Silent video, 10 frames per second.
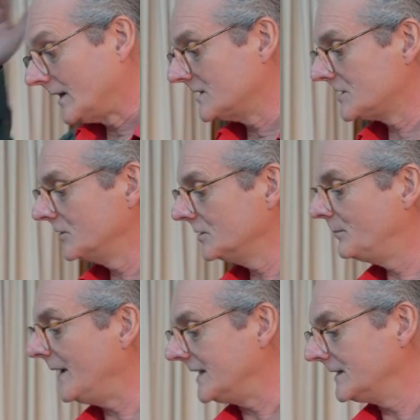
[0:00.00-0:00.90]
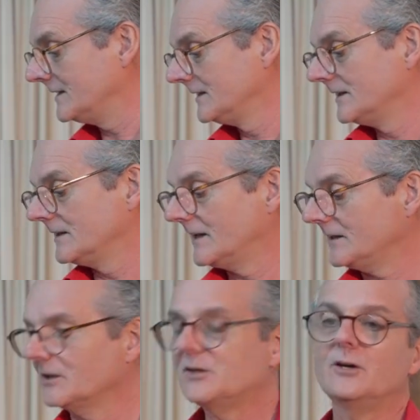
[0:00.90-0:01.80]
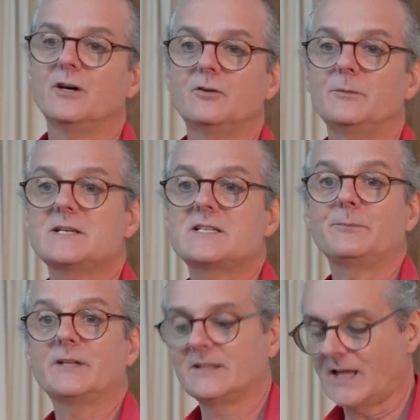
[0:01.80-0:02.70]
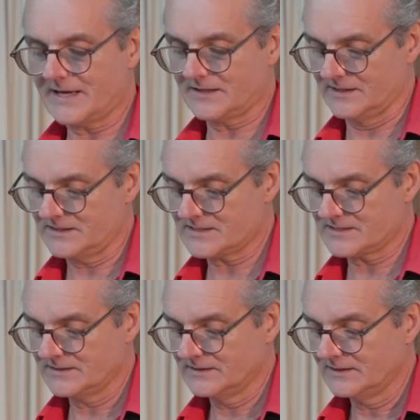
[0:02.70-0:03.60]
it's a good bet that the curve would be something like this.